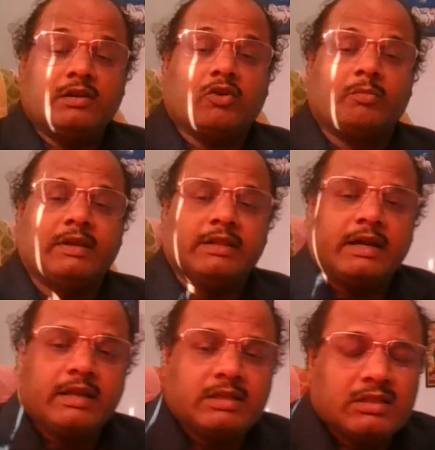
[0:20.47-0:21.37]
topic
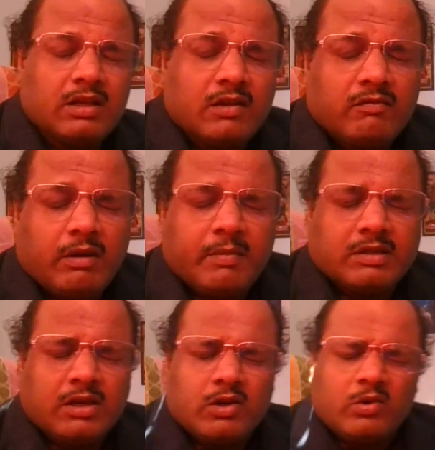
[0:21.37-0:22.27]
that is one
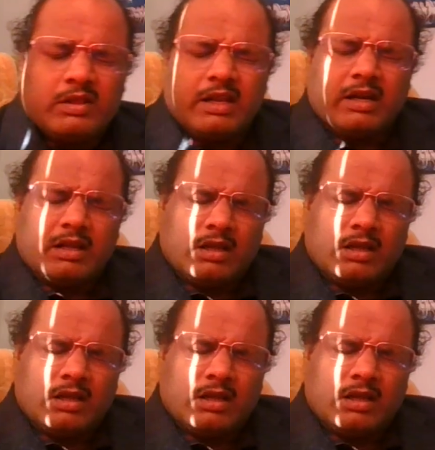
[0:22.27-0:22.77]
person told that